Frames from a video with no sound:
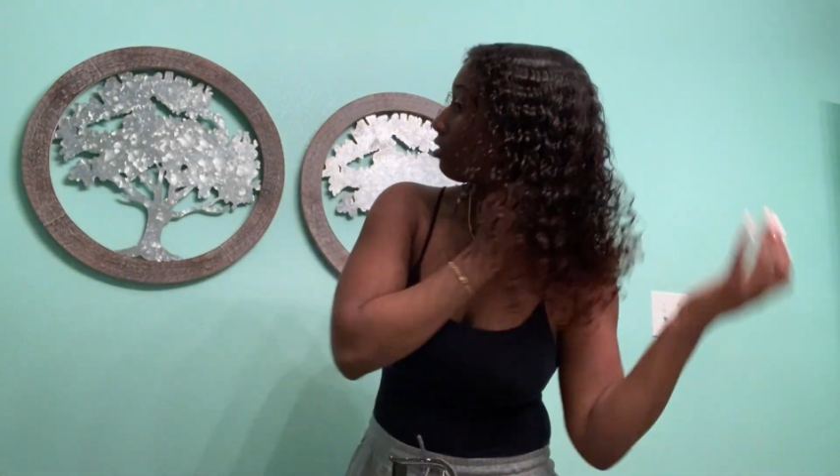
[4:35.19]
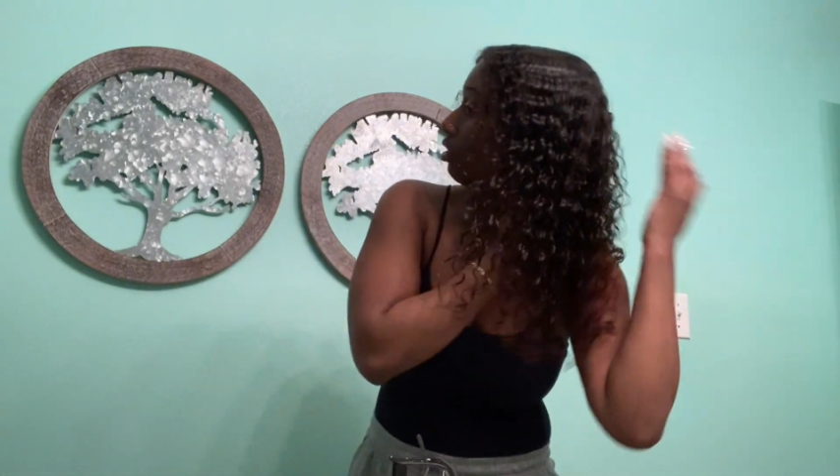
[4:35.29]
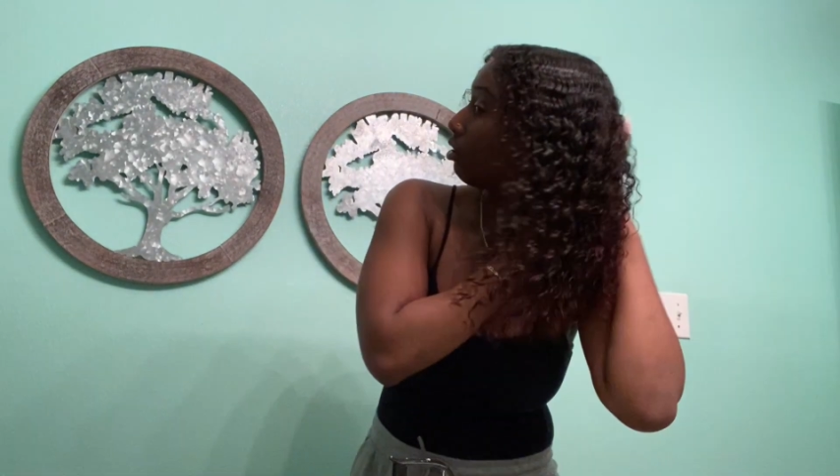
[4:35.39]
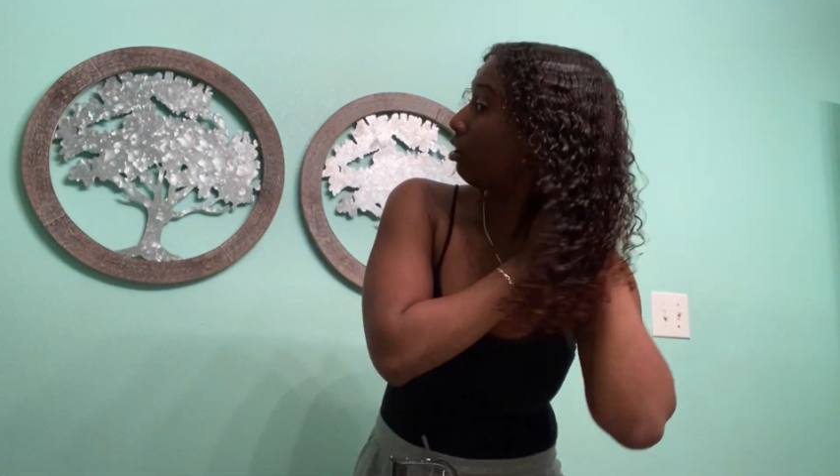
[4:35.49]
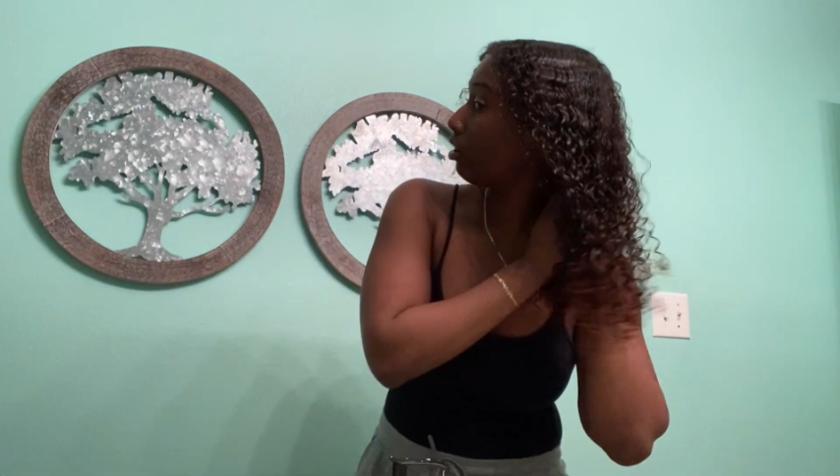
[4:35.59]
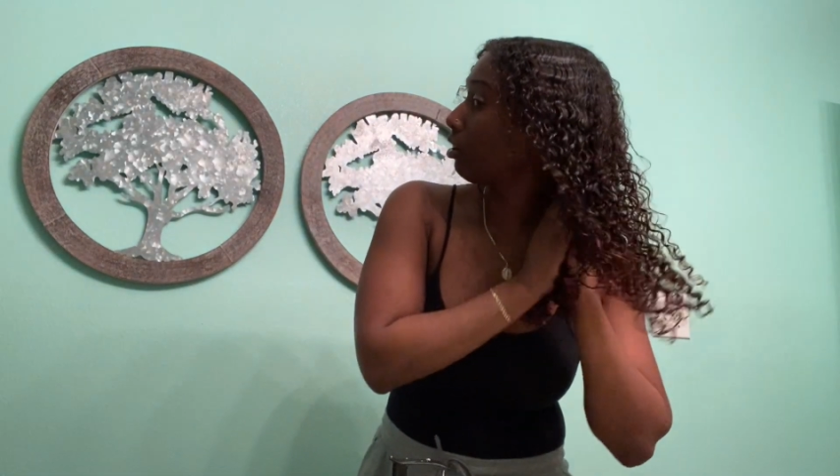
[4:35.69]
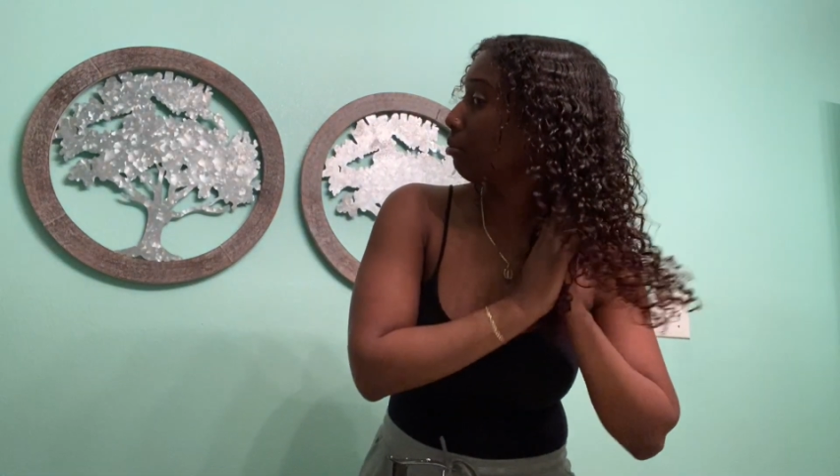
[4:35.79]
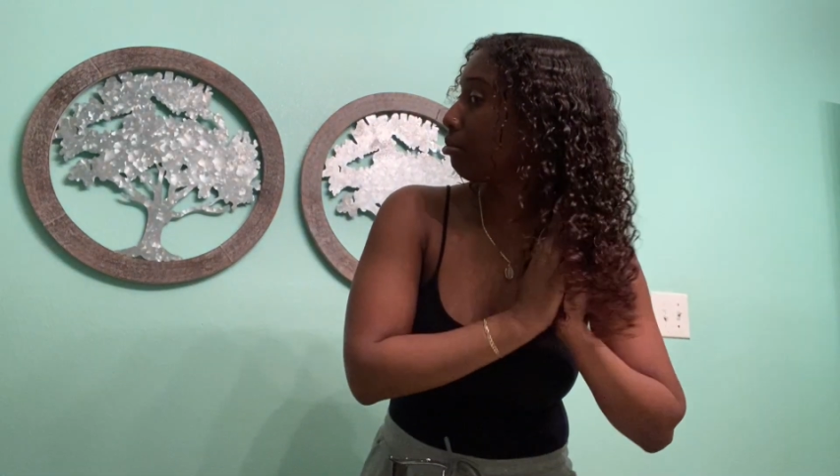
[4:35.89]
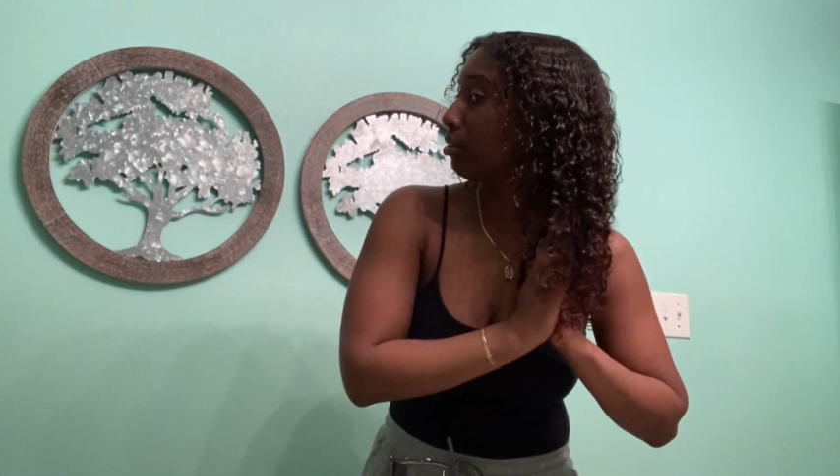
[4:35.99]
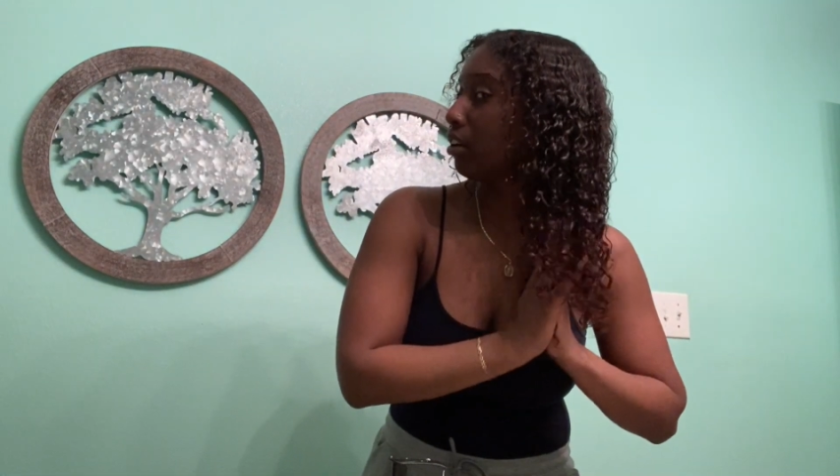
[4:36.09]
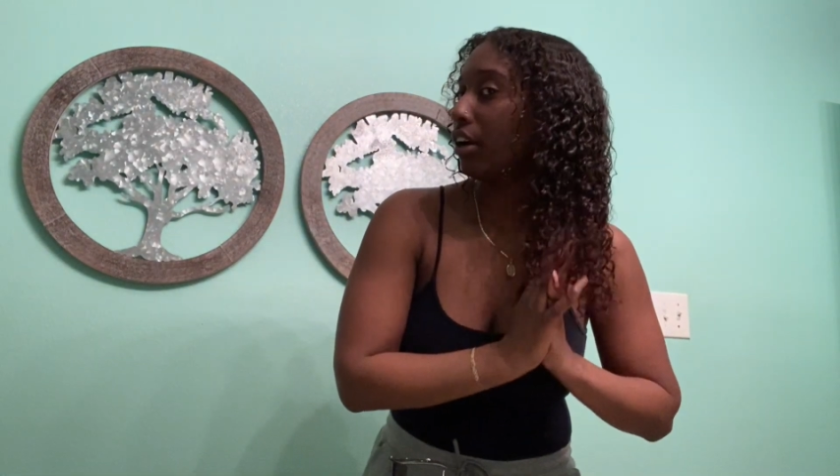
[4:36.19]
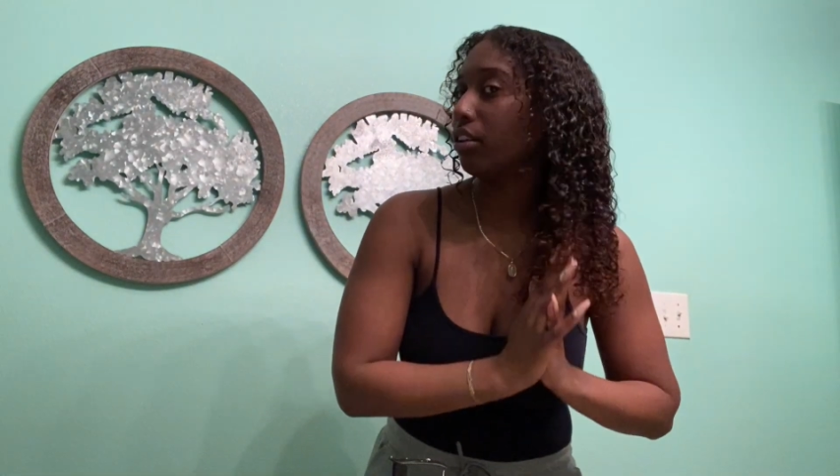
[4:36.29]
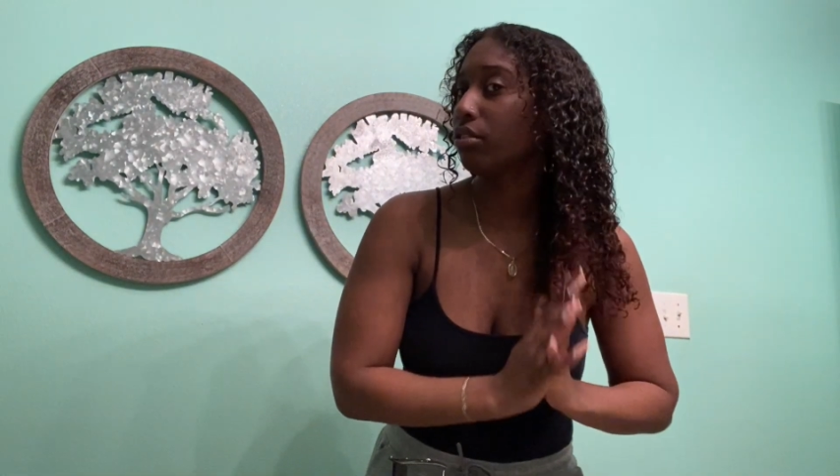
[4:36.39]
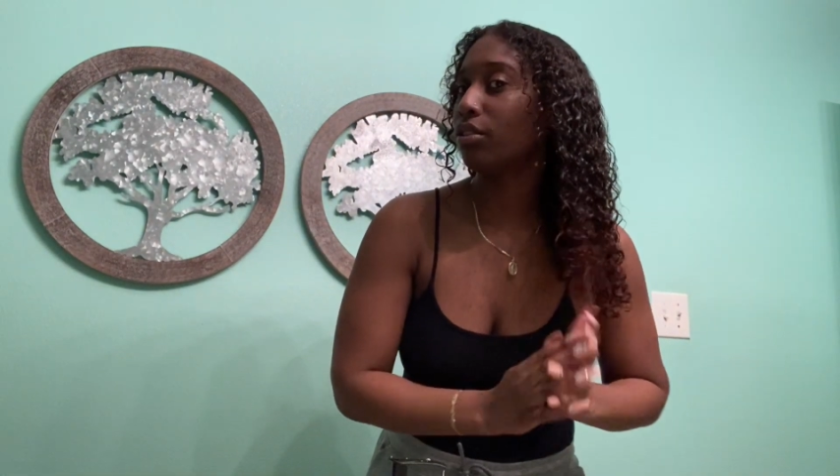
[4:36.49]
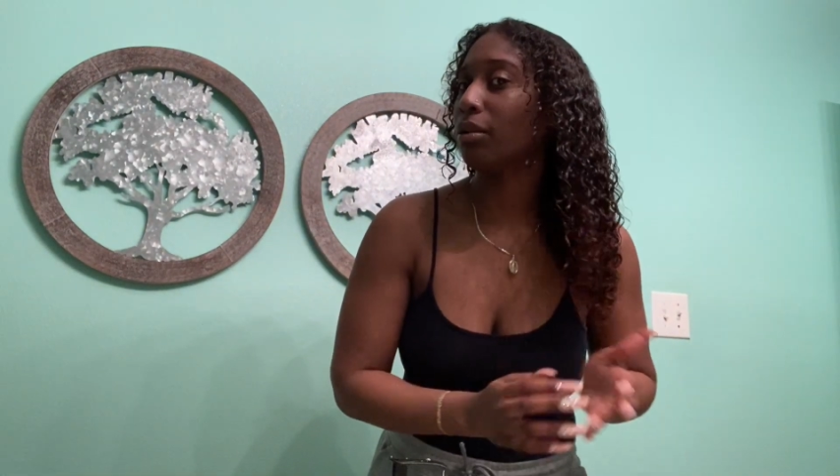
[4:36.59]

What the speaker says: so you don't even put like a little,